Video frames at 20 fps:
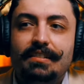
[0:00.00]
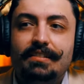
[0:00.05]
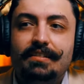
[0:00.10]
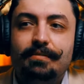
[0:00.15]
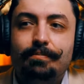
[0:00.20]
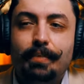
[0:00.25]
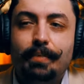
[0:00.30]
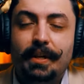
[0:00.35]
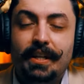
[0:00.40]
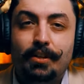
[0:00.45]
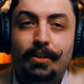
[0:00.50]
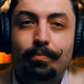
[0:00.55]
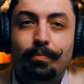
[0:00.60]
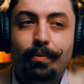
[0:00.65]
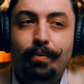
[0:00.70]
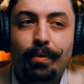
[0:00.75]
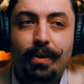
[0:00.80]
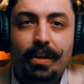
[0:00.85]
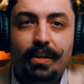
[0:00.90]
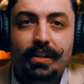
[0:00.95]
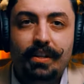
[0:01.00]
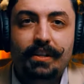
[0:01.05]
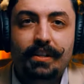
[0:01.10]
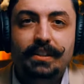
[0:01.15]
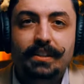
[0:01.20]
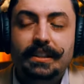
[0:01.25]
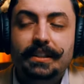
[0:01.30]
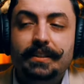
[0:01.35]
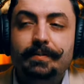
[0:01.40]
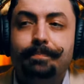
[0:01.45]
pinch
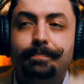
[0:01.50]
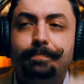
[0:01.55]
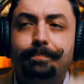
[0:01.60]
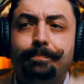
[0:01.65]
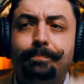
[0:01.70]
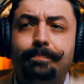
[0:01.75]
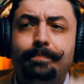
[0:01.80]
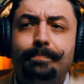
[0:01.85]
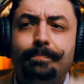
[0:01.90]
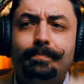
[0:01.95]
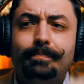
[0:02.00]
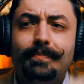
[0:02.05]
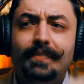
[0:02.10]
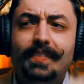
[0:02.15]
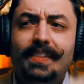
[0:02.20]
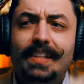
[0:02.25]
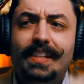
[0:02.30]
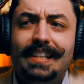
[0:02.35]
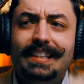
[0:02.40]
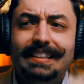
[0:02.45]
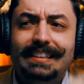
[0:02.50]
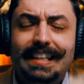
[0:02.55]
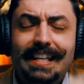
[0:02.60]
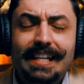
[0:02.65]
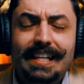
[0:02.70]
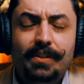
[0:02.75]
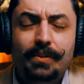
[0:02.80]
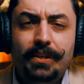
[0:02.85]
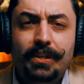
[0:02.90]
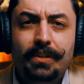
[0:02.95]
products
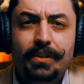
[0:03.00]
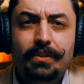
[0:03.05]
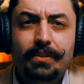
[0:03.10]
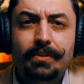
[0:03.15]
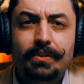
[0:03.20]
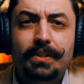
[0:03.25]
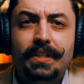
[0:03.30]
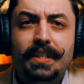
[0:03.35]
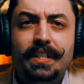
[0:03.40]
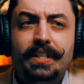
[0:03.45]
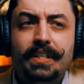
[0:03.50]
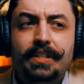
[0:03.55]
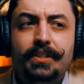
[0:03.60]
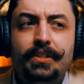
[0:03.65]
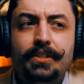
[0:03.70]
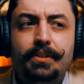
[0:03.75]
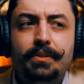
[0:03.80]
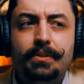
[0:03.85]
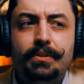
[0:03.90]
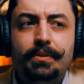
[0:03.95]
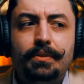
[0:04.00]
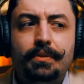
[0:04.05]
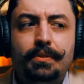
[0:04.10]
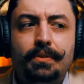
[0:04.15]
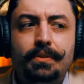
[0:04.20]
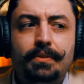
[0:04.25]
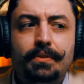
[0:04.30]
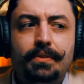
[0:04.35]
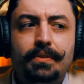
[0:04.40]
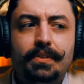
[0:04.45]
allow you
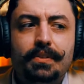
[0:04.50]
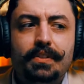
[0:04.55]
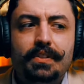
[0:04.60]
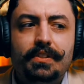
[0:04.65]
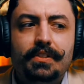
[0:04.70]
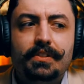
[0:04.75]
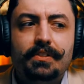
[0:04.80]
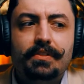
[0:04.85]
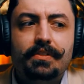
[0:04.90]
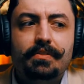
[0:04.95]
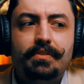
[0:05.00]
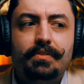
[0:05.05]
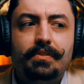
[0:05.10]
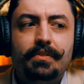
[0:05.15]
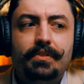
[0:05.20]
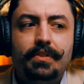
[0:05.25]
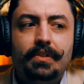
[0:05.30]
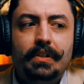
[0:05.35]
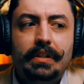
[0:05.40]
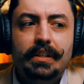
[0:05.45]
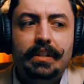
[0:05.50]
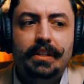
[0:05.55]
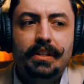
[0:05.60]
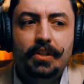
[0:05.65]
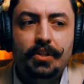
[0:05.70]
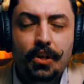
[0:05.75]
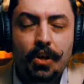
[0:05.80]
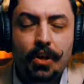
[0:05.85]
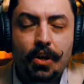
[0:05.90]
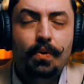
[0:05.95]
to
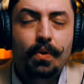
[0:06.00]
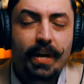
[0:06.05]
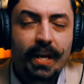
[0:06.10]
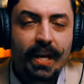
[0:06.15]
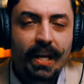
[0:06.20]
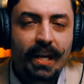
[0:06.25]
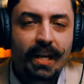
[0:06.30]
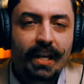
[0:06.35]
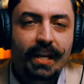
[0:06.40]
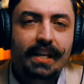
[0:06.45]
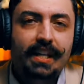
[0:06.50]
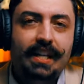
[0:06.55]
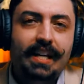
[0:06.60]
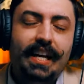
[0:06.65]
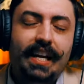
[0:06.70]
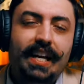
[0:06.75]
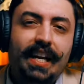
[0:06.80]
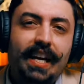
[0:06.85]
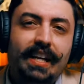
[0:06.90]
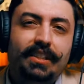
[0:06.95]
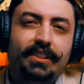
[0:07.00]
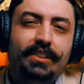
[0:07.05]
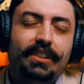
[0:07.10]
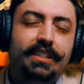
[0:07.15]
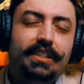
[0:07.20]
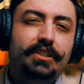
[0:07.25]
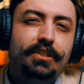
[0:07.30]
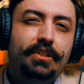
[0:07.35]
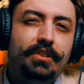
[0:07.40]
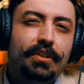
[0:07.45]
go in and actually
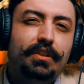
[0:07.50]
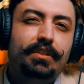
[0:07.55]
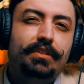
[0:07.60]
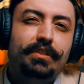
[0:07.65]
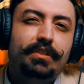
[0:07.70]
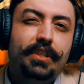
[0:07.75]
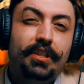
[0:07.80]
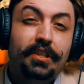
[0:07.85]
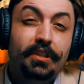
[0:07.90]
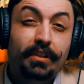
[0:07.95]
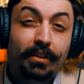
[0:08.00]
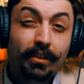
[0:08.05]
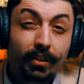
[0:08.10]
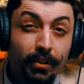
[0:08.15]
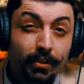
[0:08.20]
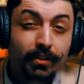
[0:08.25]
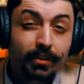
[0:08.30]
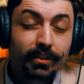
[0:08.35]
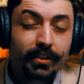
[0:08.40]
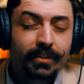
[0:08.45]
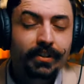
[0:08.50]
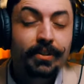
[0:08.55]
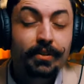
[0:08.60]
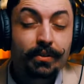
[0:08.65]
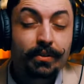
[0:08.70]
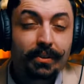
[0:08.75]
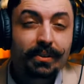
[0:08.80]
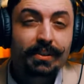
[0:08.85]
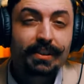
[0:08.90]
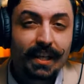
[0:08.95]
start
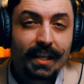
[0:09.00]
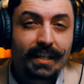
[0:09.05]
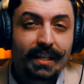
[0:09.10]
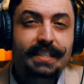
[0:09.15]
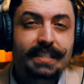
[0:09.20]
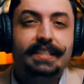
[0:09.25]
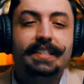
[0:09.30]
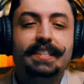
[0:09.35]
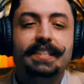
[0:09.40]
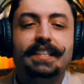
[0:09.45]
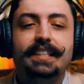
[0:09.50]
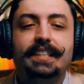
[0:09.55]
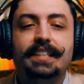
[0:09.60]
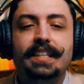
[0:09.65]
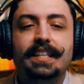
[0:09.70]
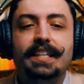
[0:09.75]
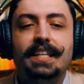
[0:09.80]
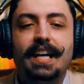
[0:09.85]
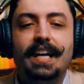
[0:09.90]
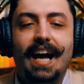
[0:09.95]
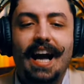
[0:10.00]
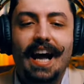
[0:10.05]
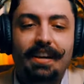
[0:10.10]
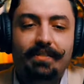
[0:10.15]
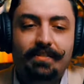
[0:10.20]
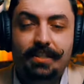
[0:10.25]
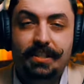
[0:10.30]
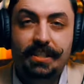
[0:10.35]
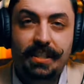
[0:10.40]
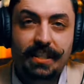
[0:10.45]
utilizing
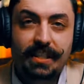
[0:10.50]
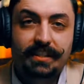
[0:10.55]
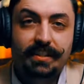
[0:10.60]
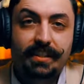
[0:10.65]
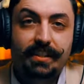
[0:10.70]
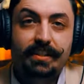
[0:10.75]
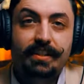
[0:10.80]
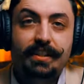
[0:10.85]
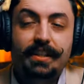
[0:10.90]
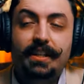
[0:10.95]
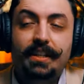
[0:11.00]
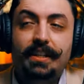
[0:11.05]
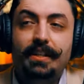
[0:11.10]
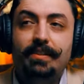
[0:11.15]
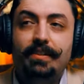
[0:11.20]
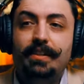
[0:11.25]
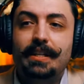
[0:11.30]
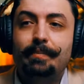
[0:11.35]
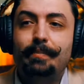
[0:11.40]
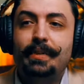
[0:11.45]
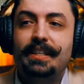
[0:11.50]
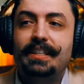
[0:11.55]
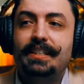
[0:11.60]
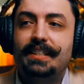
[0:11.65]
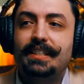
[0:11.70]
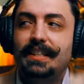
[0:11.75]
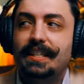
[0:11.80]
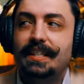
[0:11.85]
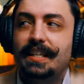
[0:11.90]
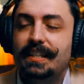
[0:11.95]
advertising, right? Because
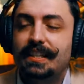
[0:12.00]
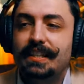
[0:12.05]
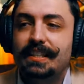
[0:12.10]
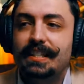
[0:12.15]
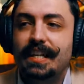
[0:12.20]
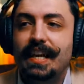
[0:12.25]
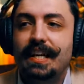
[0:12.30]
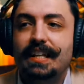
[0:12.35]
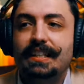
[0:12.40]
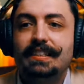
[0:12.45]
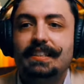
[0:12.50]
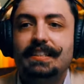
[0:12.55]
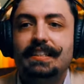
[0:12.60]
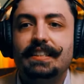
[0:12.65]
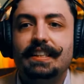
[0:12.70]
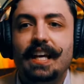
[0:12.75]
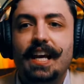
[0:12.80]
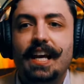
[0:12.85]
at the end of the day, like,